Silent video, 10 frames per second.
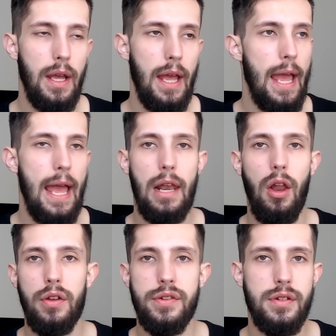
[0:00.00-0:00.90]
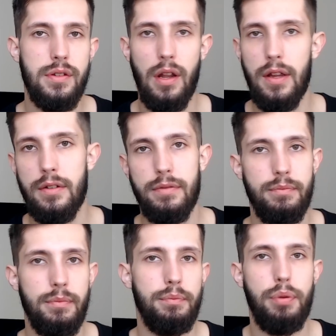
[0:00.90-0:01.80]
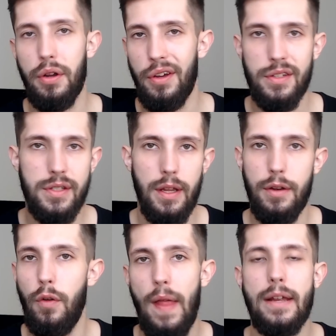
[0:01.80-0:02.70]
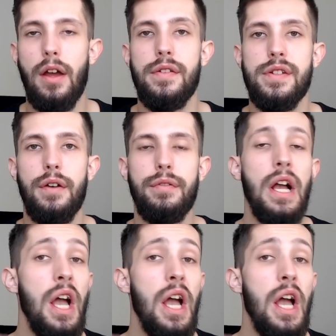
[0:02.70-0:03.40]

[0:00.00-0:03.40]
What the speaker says: hair loss, like, product and all that kind of stuff.